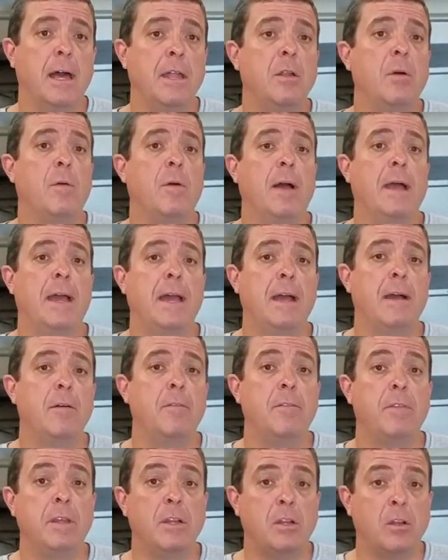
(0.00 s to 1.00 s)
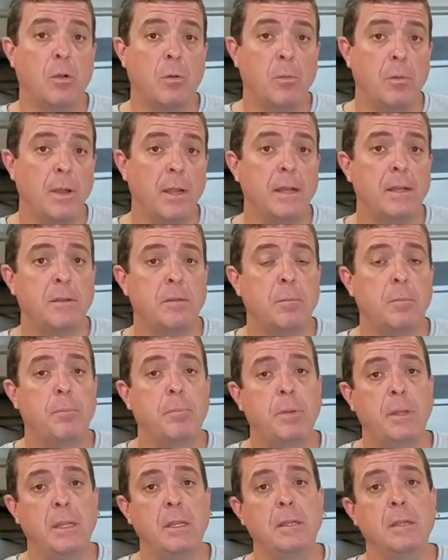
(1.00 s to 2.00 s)
I don't have the correct
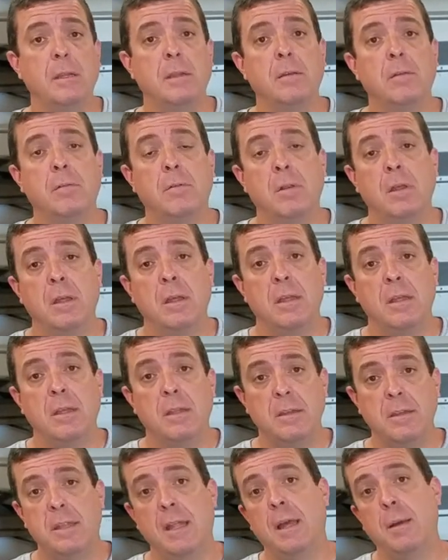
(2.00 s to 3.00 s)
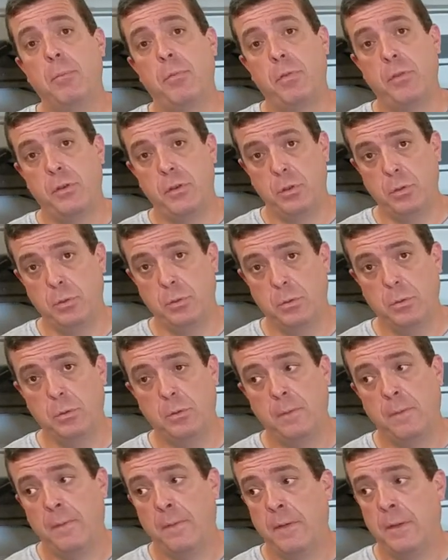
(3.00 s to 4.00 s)
pinion depth
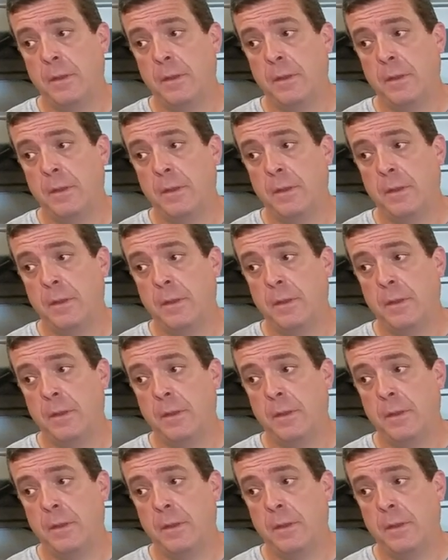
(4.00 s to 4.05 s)
tool,